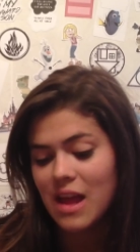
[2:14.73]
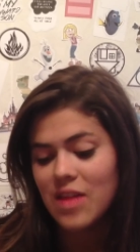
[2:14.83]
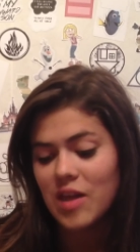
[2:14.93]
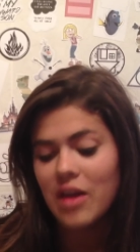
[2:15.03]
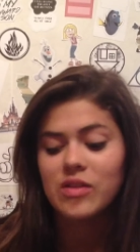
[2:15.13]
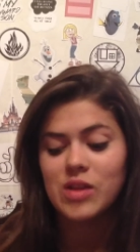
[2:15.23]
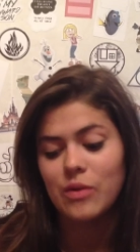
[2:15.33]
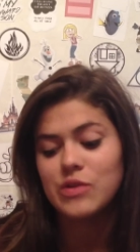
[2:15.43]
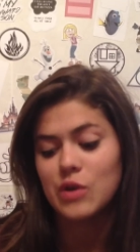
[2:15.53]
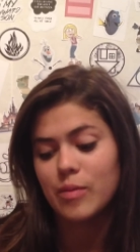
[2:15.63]
They are so
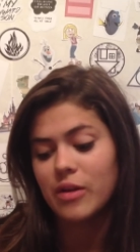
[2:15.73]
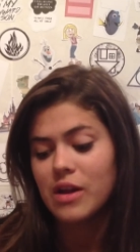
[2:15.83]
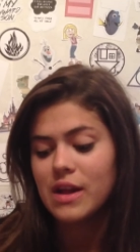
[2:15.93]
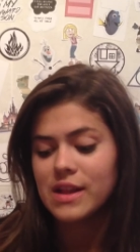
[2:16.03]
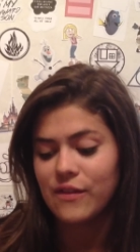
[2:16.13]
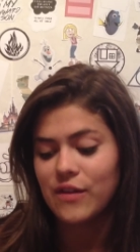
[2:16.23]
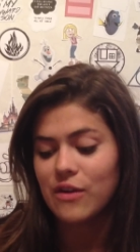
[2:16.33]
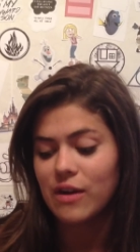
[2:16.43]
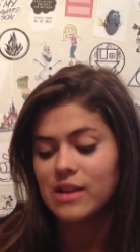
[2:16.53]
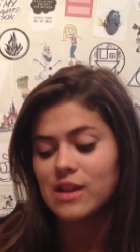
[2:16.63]
adorable. Sophia
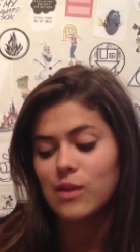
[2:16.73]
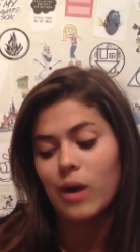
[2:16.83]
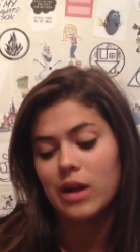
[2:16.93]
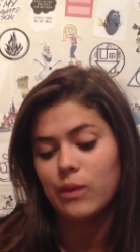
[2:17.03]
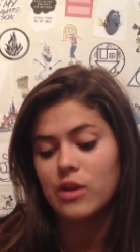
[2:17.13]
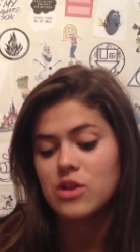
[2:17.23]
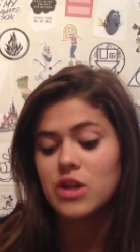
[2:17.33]
Grace is a wild one.